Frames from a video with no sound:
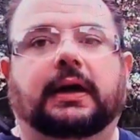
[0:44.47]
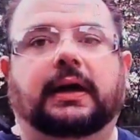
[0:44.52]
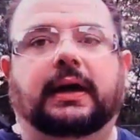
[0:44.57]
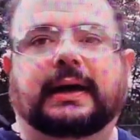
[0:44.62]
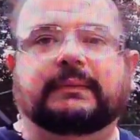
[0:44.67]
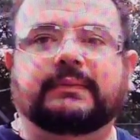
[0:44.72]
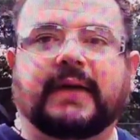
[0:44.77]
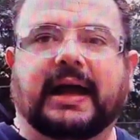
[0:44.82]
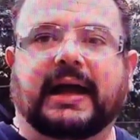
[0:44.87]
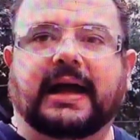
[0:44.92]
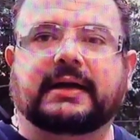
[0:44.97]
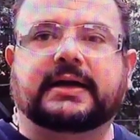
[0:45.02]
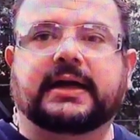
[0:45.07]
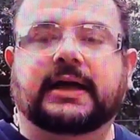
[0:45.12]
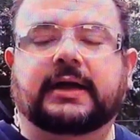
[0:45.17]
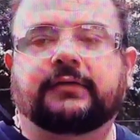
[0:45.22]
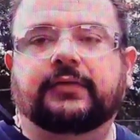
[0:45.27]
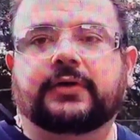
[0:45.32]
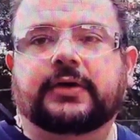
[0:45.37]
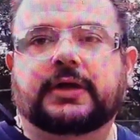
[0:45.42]
All right, I
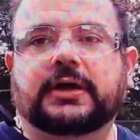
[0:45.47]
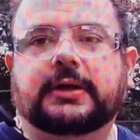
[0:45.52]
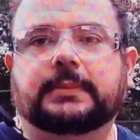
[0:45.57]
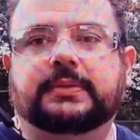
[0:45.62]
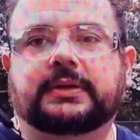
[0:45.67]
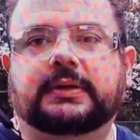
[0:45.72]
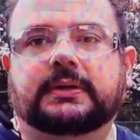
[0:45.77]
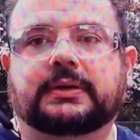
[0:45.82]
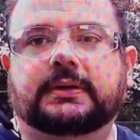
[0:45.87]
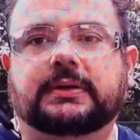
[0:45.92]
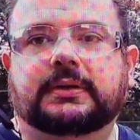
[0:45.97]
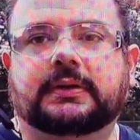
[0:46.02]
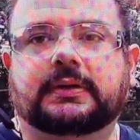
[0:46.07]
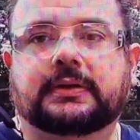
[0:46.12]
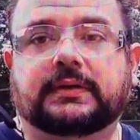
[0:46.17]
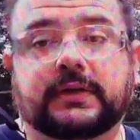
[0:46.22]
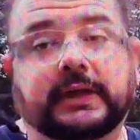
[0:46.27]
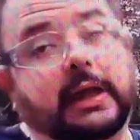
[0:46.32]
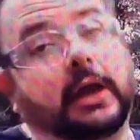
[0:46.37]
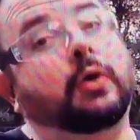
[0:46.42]
covered up
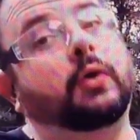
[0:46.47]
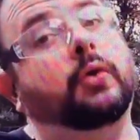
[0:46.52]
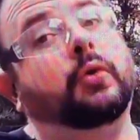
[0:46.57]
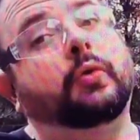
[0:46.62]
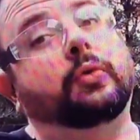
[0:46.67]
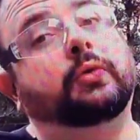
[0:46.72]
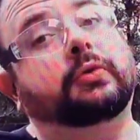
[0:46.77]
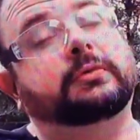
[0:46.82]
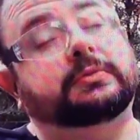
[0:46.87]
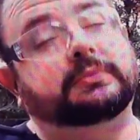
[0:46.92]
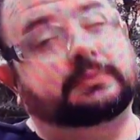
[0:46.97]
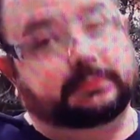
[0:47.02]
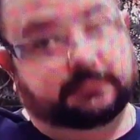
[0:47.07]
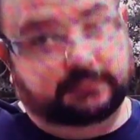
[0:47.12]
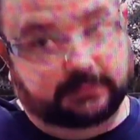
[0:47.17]
the old